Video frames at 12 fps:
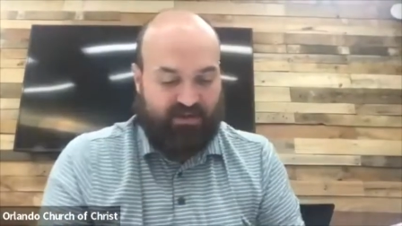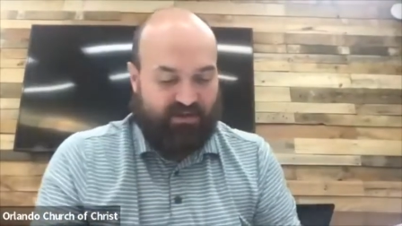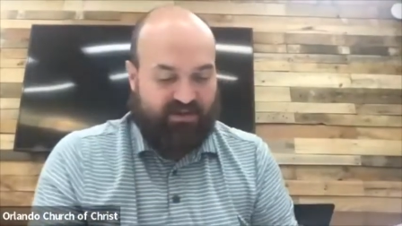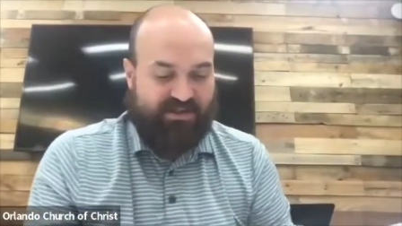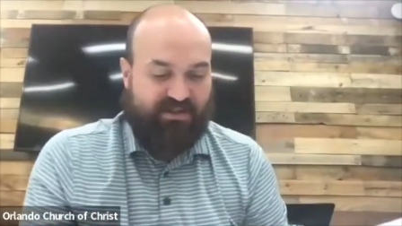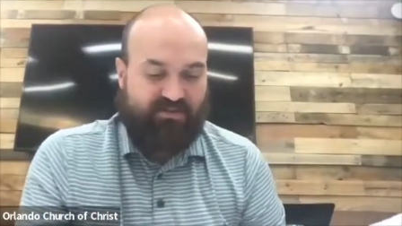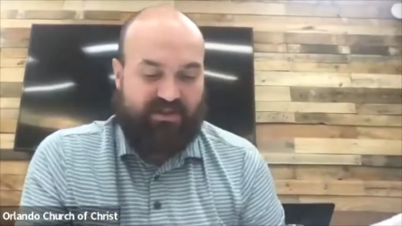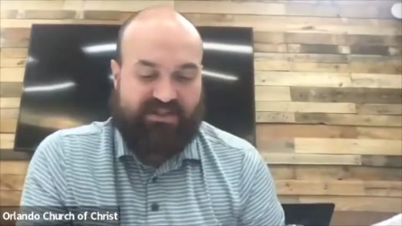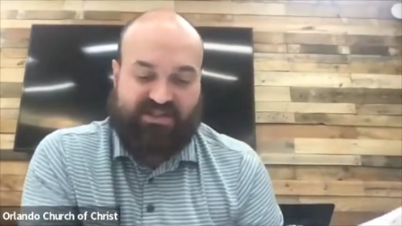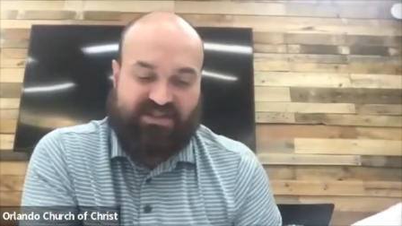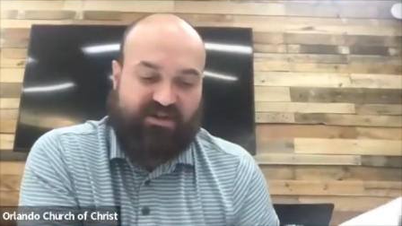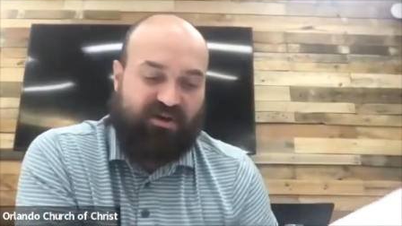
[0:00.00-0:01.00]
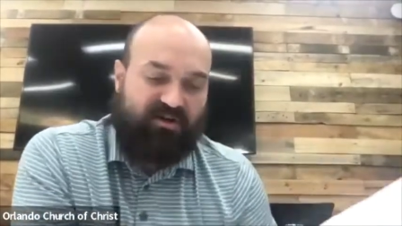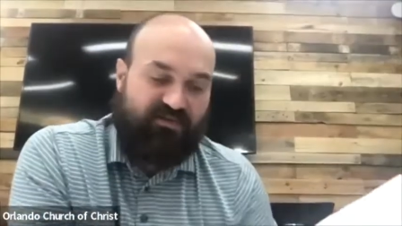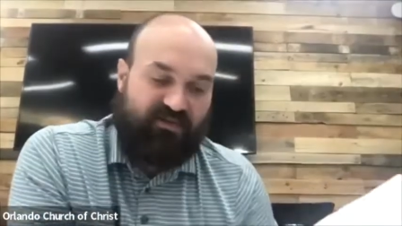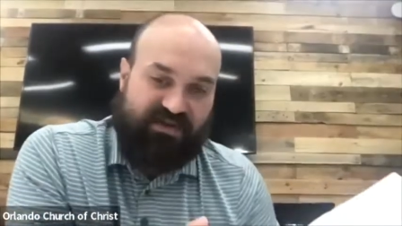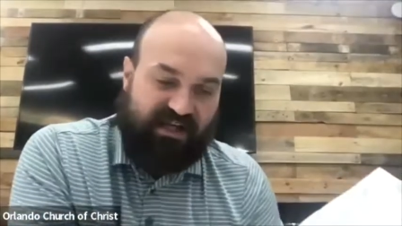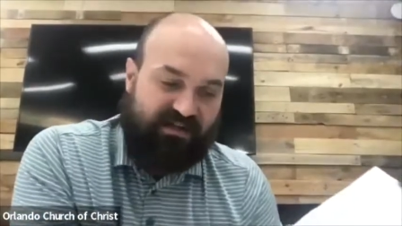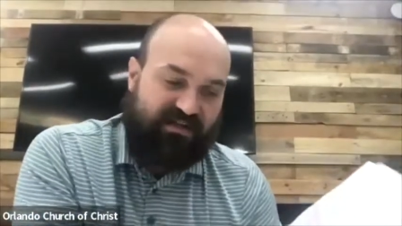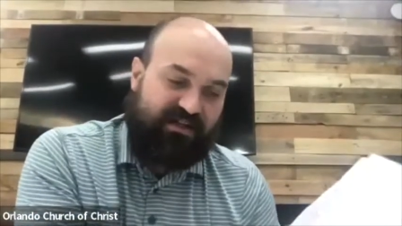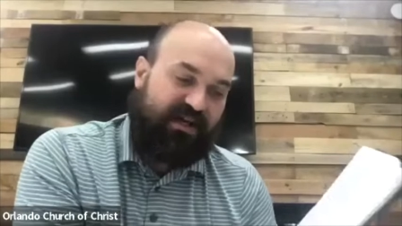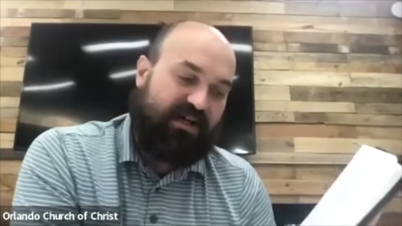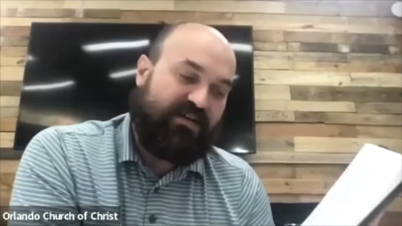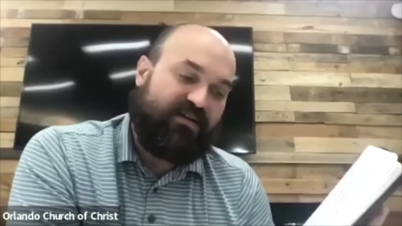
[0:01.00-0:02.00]
So let's just go verse eight and
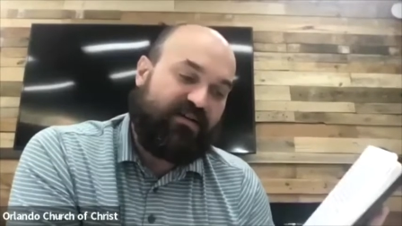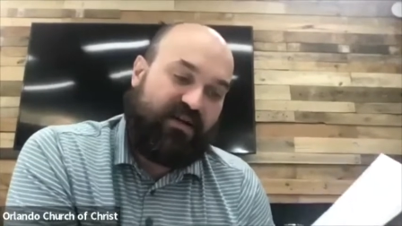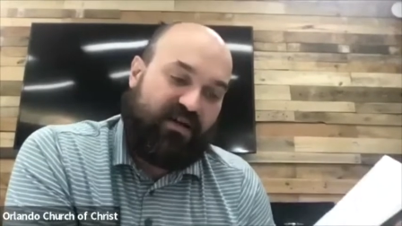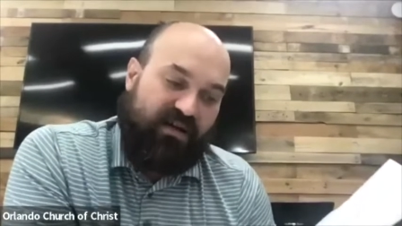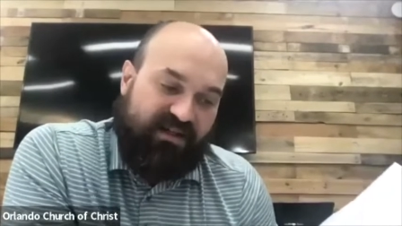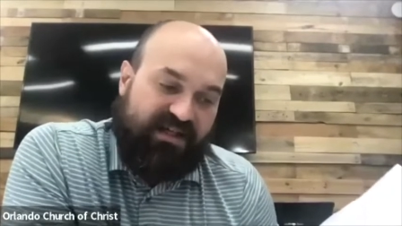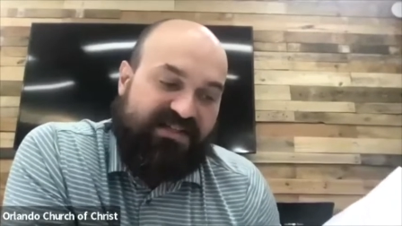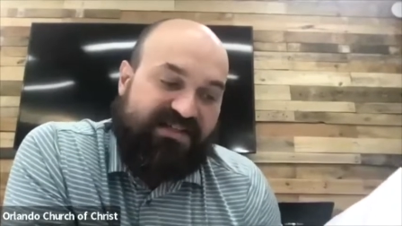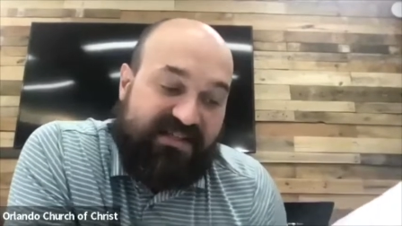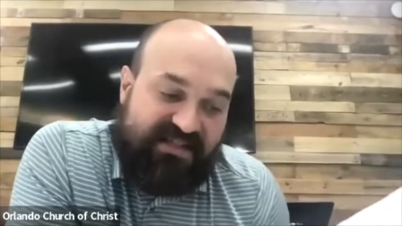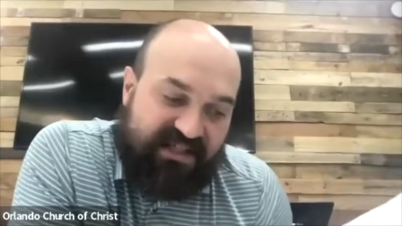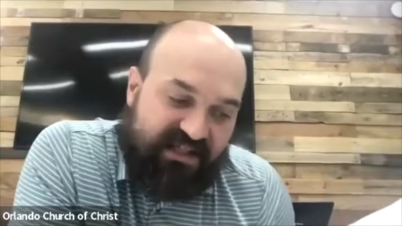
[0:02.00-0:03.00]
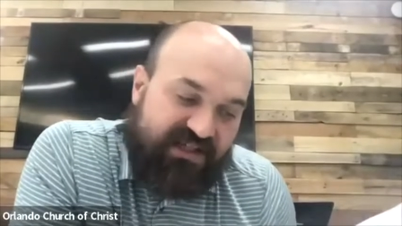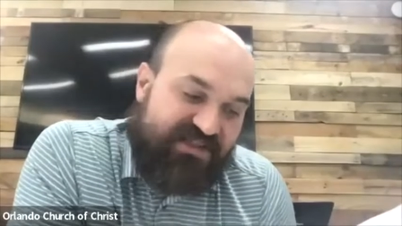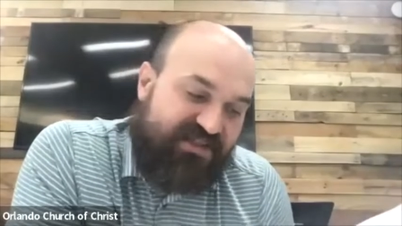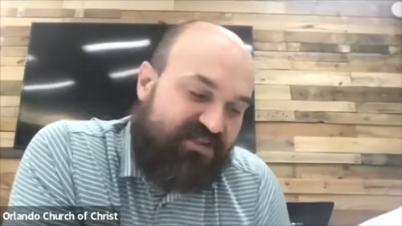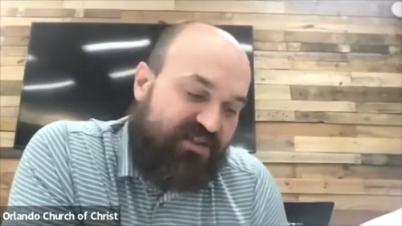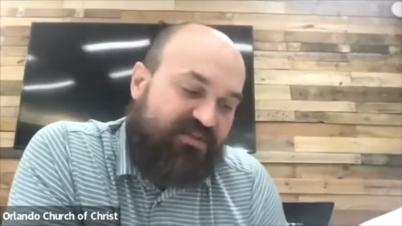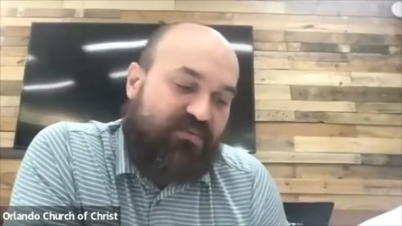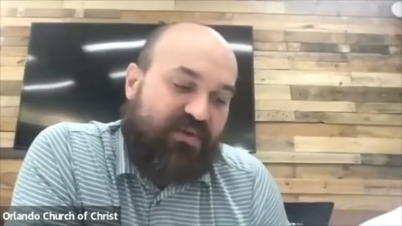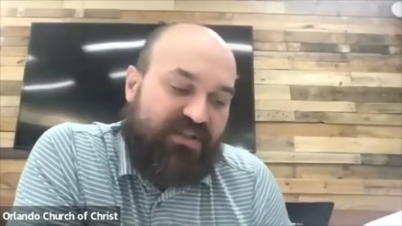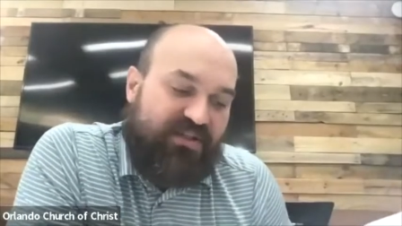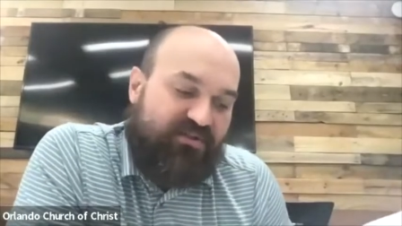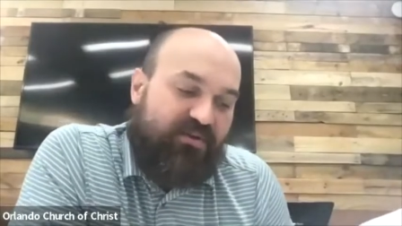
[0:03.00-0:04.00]
nine. Yes, indeed, it's good
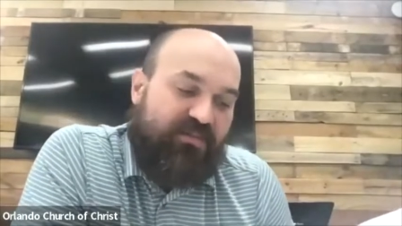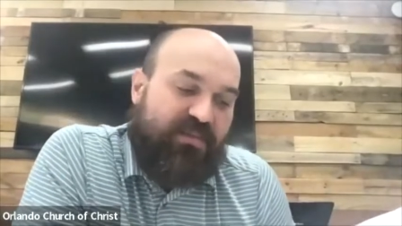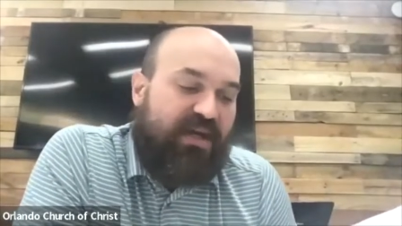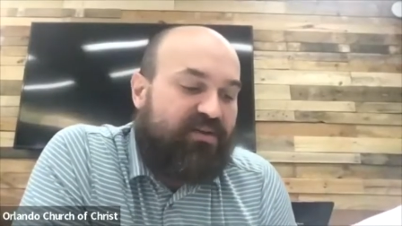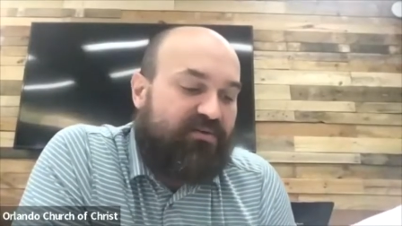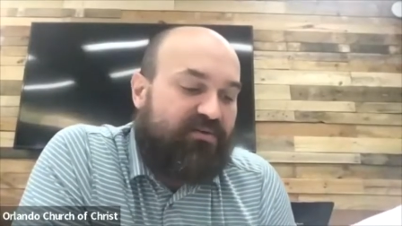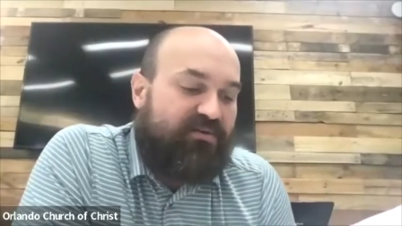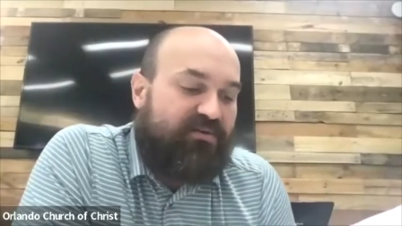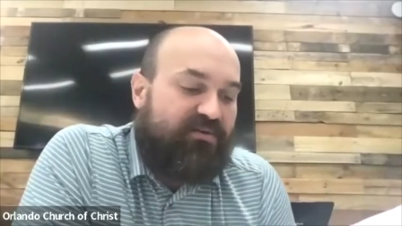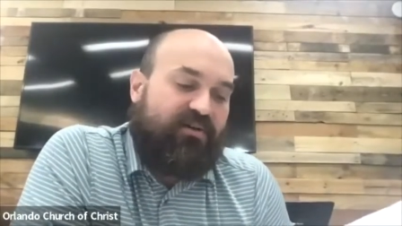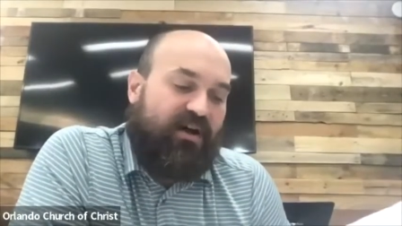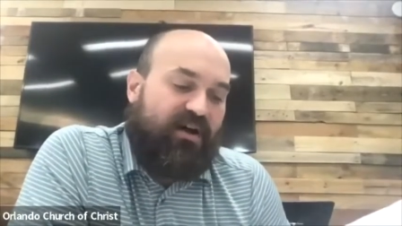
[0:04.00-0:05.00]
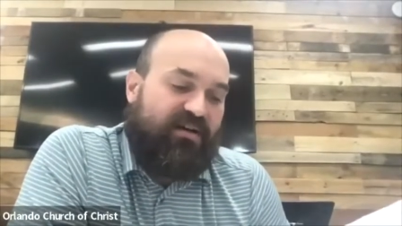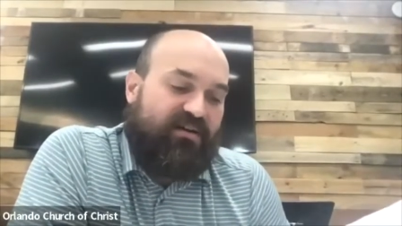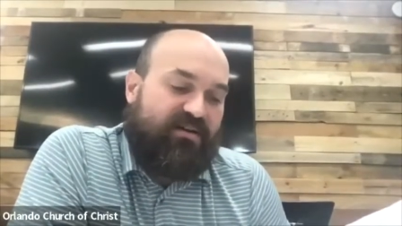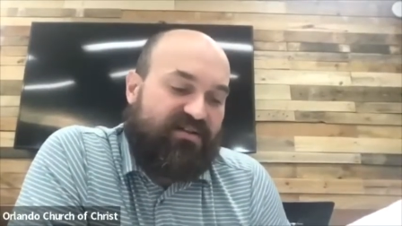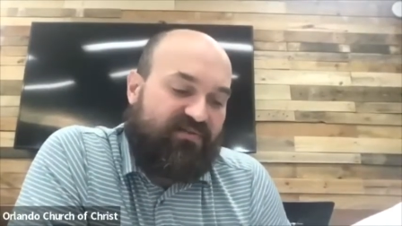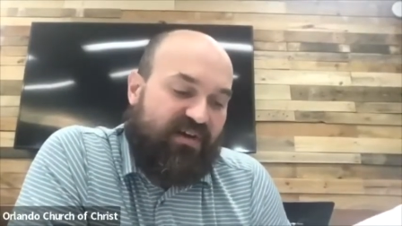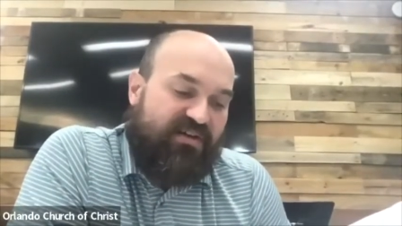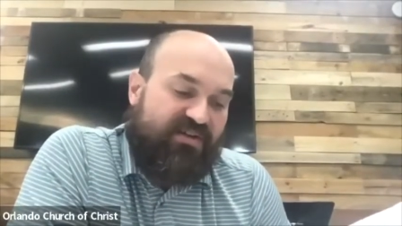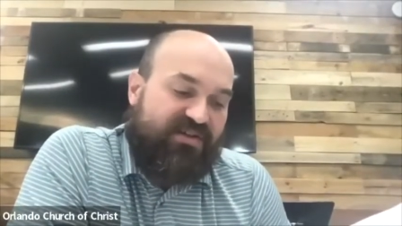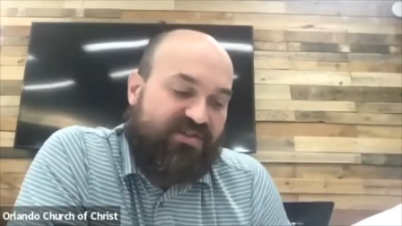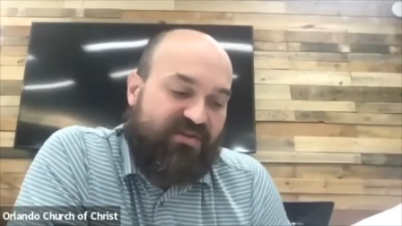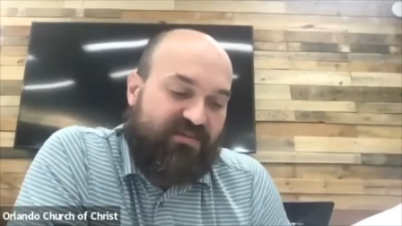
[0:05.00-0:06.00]
when you obey the royal law as
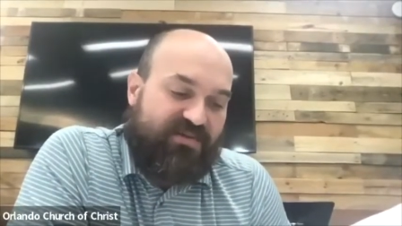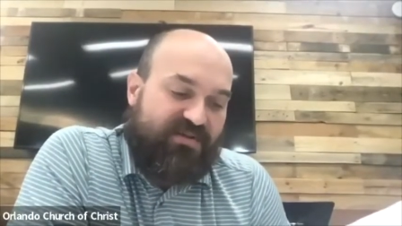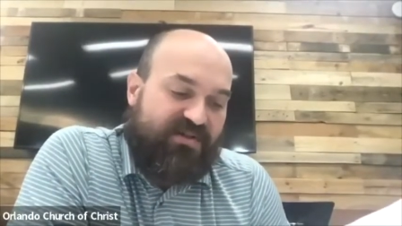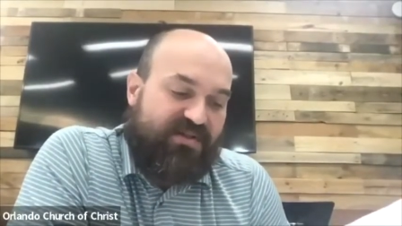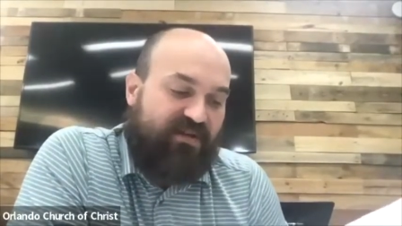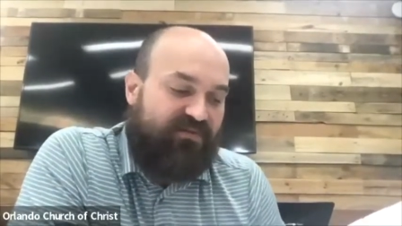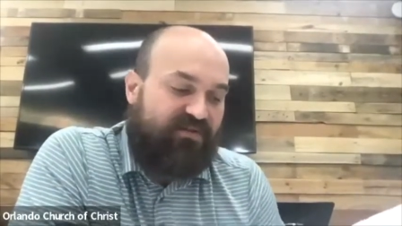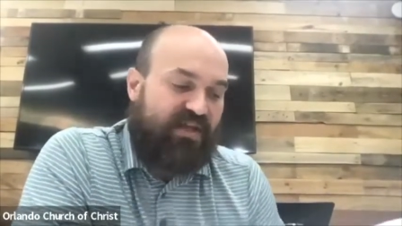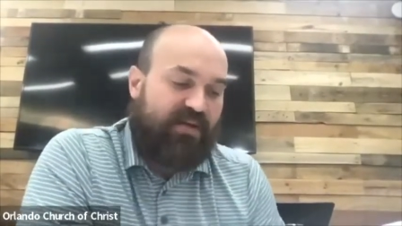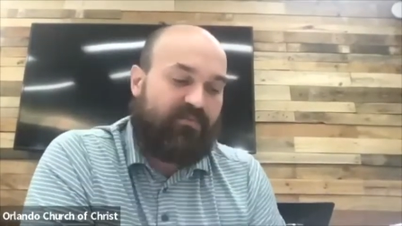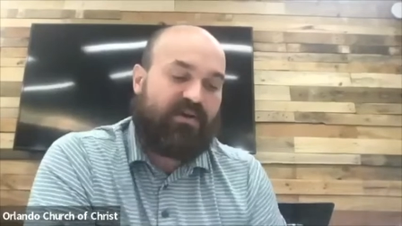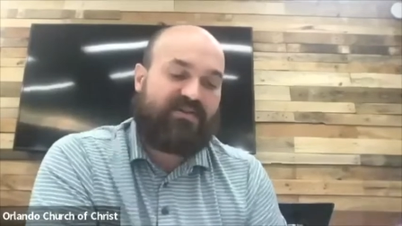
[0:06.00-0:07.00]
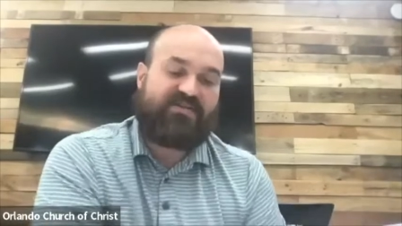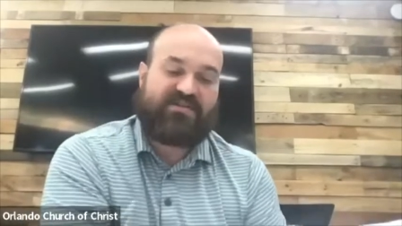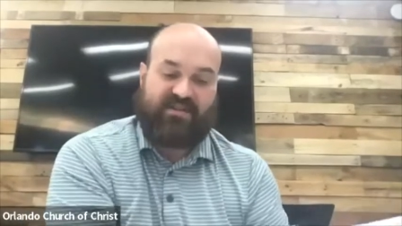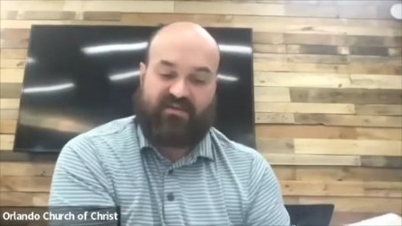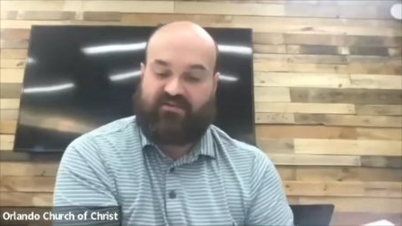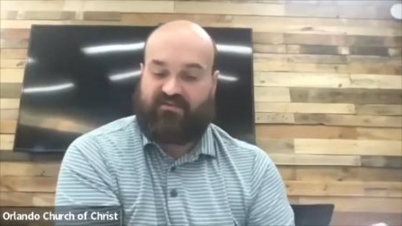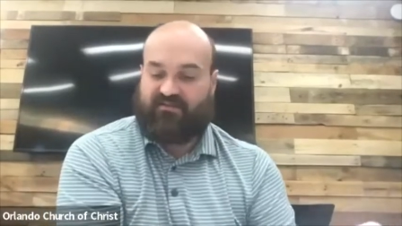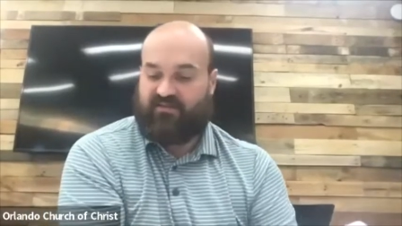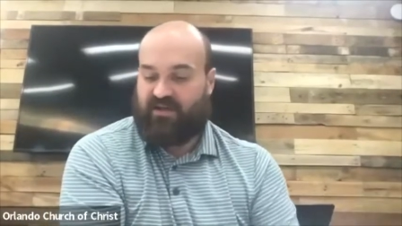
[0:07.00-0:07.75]
found in the scriptures, love your neighbor as yourself.